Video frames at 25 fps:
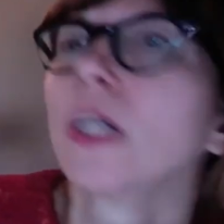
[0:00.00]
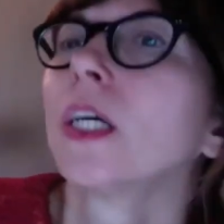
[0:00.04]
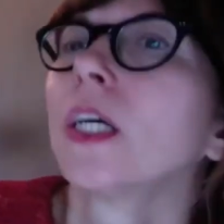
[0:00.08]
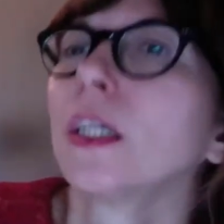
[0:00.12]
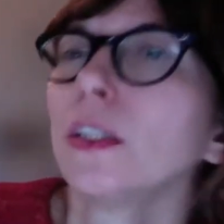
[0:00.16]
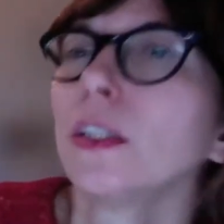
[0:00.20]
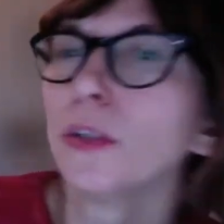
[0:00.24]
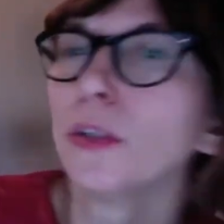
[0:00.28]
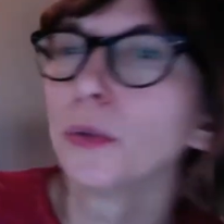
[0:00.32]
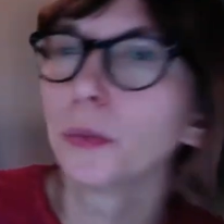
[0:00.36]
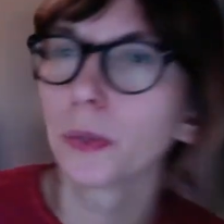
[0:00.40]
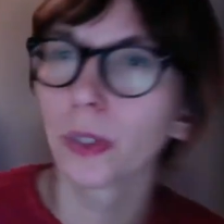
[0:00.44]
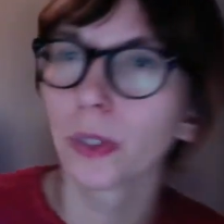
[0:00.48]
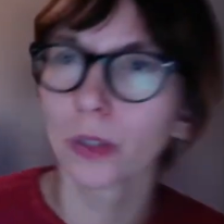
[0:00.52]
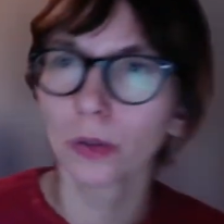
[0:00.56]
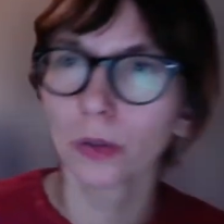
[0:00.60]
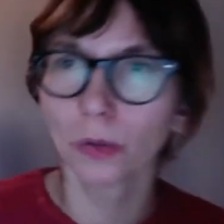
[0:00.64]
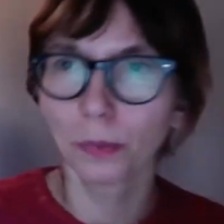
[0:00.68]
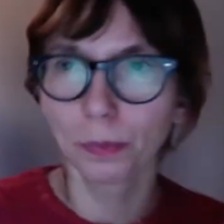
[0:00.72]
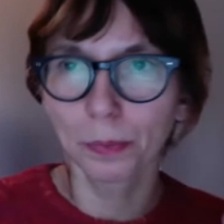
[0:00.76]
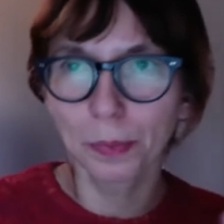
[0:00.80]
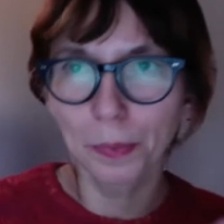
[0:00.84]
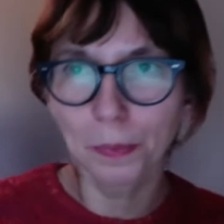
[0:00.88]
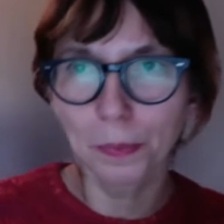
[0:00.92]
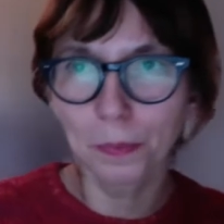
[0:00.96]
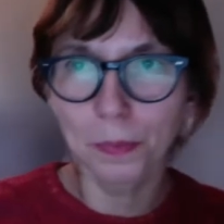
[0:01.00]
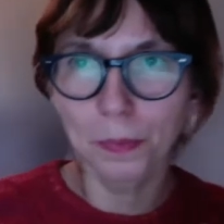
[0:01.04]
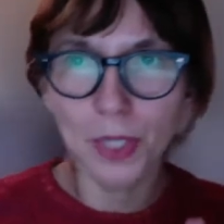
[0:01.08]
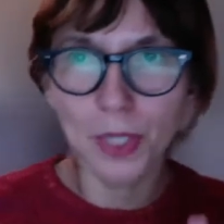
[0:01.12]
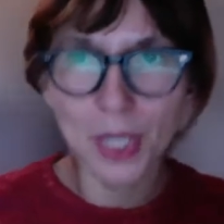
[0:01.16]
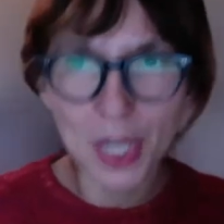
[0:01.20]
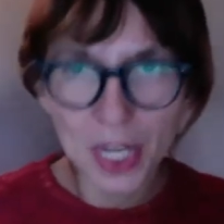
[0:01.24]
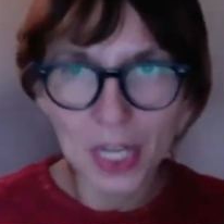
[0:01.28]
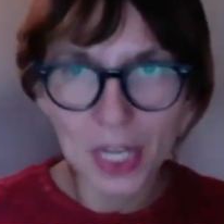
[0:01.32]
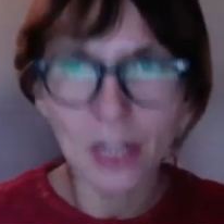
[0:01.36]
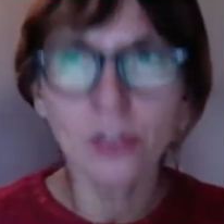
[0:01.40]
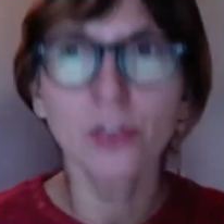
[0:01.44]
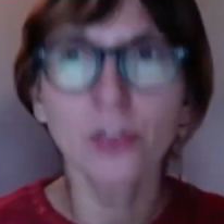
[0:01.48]
you will
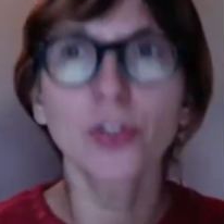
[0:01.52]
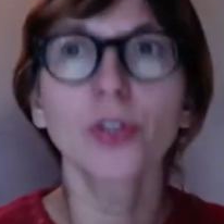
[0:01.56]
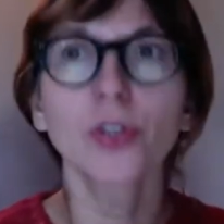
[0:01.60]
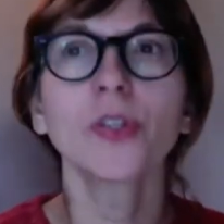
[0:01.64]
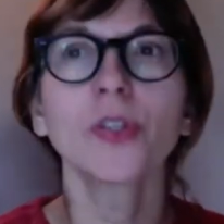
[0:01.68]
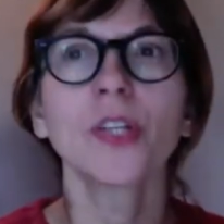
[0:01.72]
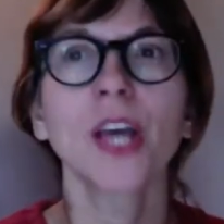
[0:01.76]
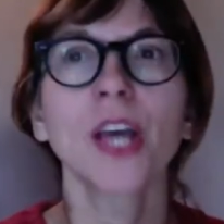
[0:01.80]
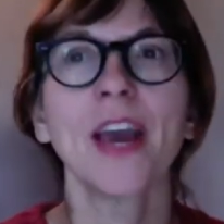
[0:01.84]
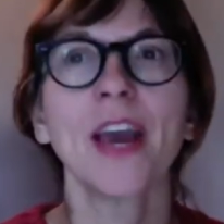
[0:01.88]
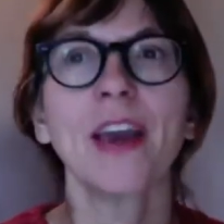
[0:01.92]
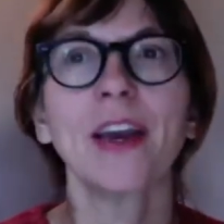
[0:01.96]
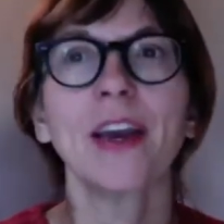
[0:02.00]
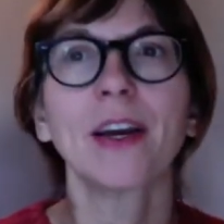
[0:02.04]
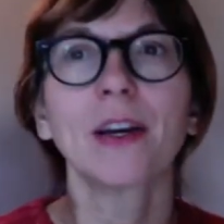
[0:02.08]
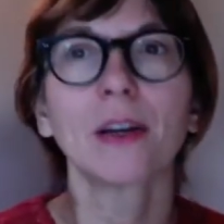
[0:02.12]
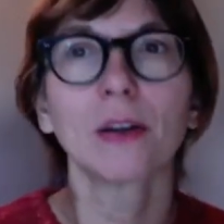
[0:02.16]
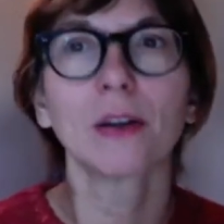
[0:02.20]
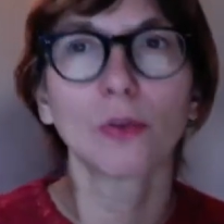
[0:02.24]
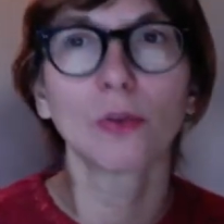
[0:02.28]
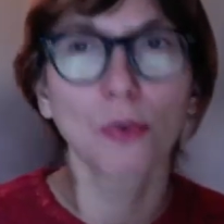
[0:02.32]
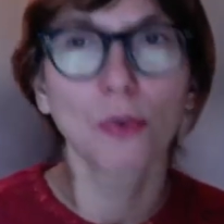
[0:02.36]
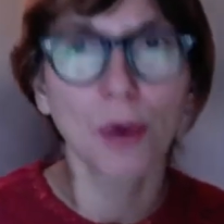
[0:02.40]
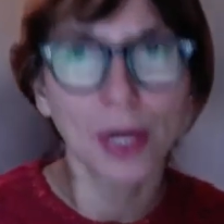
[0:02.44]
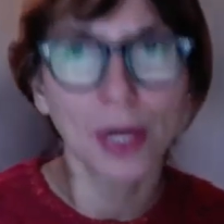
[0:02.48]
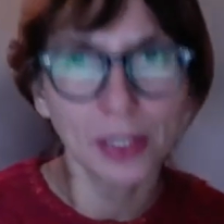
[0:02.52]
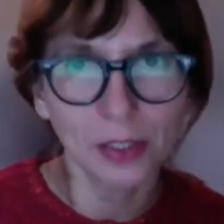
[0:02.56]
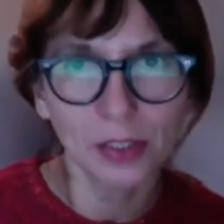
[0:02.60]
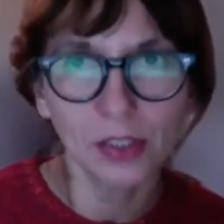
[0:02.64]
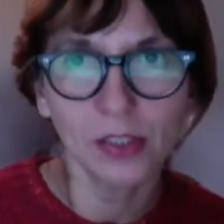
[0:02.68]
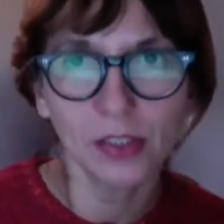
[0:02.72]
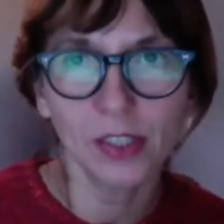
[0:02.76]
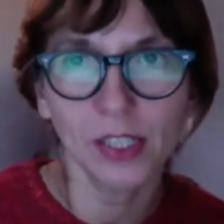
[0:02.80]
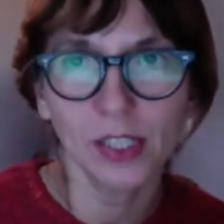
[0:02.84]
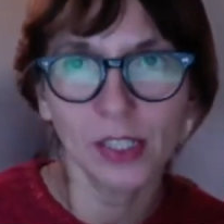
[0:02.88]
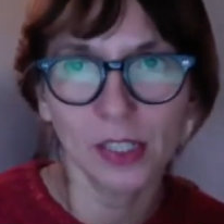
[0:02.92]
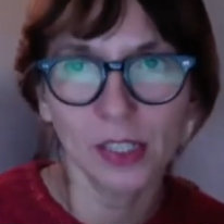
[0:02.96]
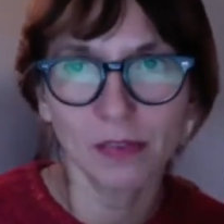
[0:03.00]
need to take
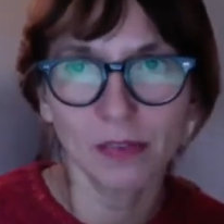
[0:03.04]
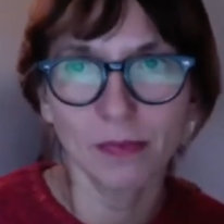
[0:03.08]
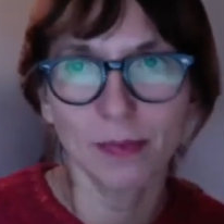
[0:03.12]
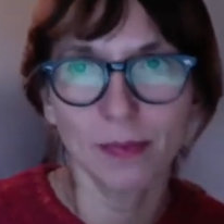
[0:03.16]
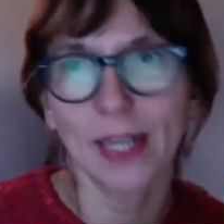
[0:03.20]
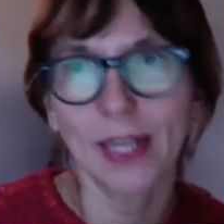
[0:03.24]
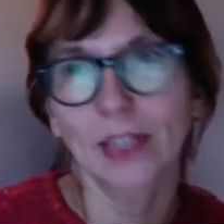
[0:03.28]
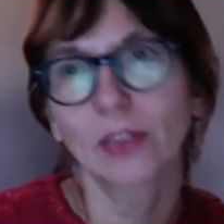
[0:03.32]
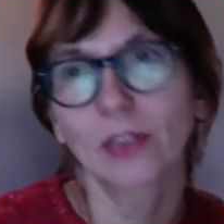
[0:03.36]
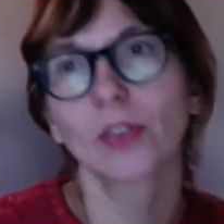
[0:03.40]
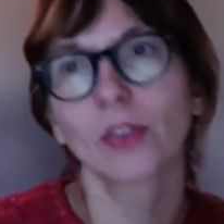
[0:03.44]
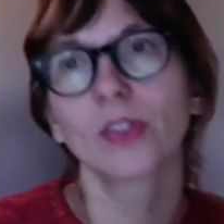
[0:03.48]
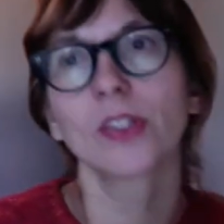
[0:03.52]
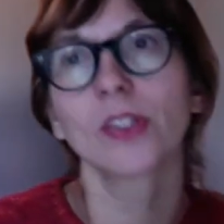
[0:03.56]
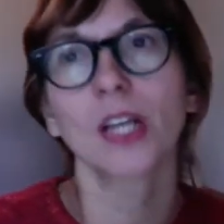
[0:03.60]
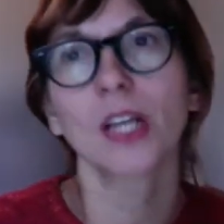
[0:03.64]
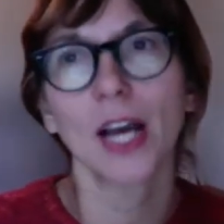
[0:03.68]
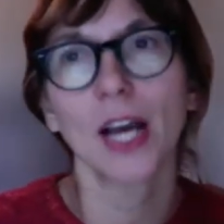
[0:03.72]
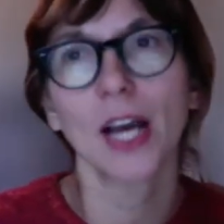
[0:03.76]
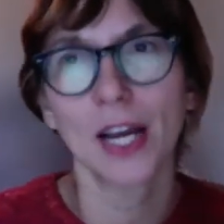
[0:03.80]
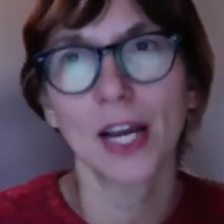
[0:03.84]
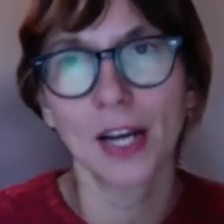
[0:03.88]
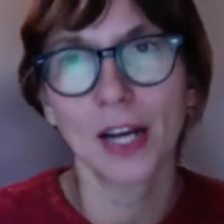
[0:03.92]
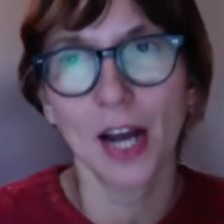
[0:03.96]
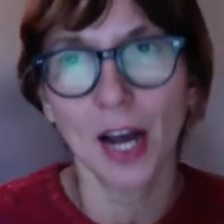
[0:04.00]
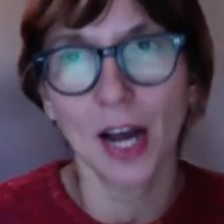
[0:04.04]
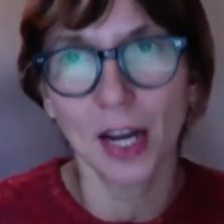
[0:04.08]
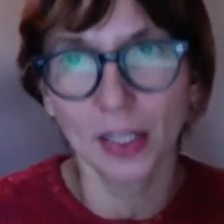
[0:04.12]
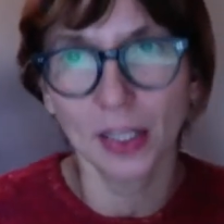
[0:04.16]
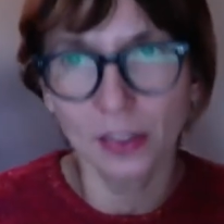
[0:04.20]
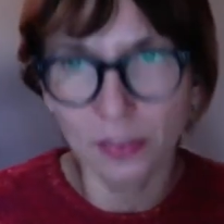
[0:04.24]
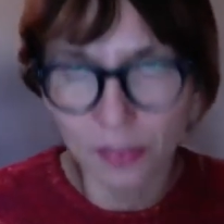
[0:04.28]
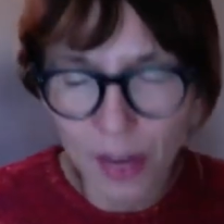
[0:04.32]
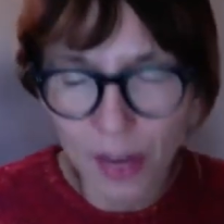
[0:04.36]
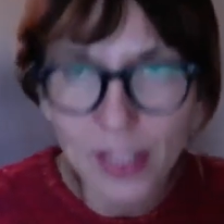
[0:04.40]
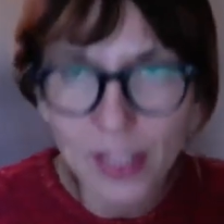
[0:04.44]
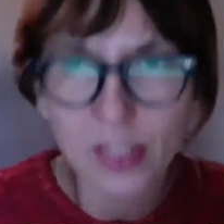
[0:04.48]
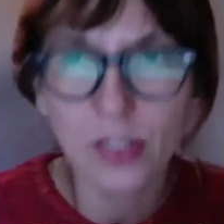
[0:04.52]
quantitative methods and
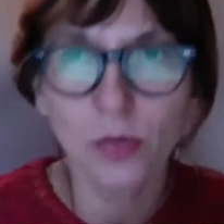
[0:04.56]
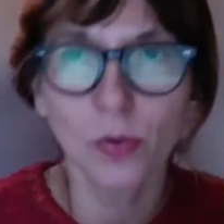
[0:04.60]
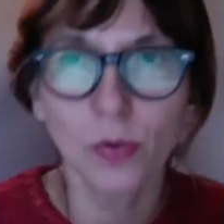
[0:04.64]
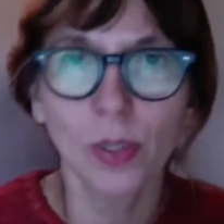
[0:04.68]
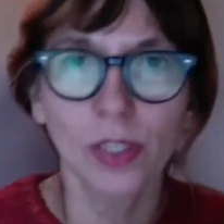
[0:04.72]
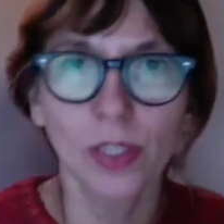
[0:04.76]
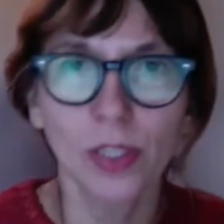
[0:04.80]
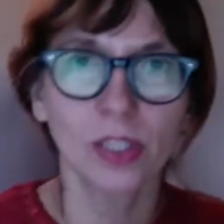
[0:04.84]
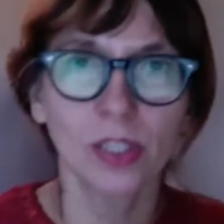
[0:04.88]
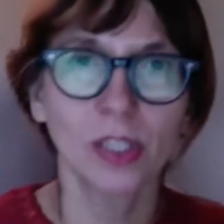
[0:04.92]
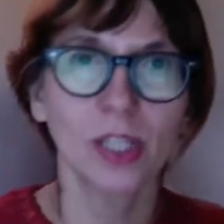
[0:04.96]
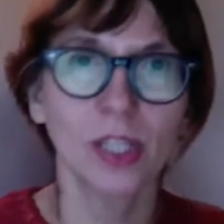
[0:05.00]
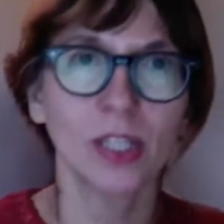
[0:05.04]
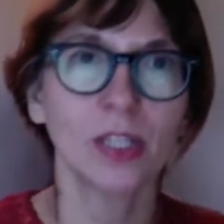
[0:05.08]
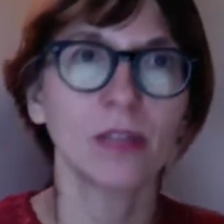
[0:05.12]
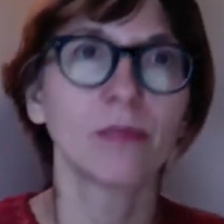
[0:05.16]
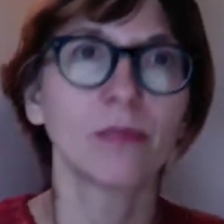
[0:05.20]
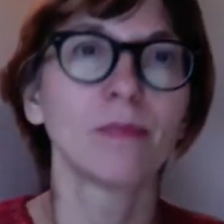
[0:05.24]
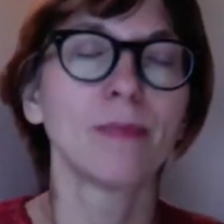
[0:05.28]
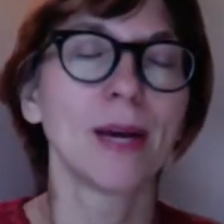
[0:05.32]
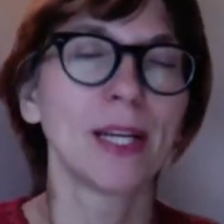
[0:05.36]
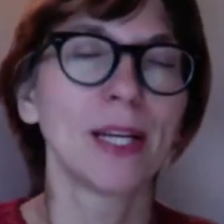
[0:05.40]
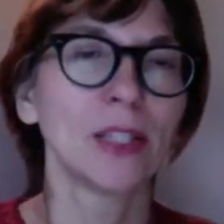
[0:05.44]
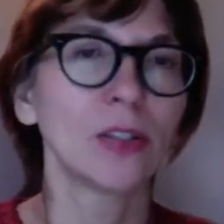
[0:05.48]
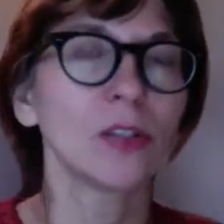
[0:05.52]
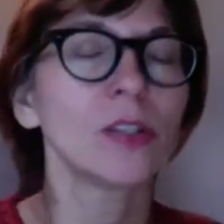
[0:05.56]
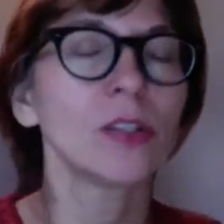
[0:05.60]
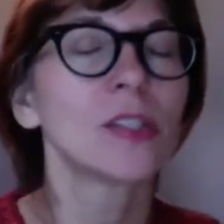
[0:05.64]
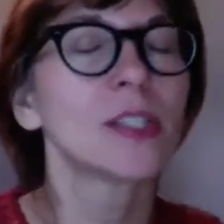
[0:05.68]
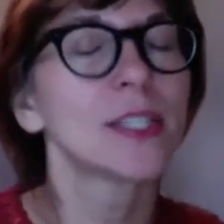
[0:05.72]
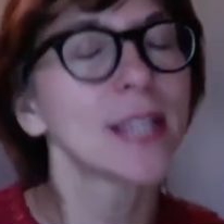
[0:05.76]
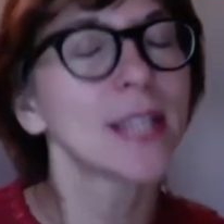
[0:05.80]
advanced quantitative method.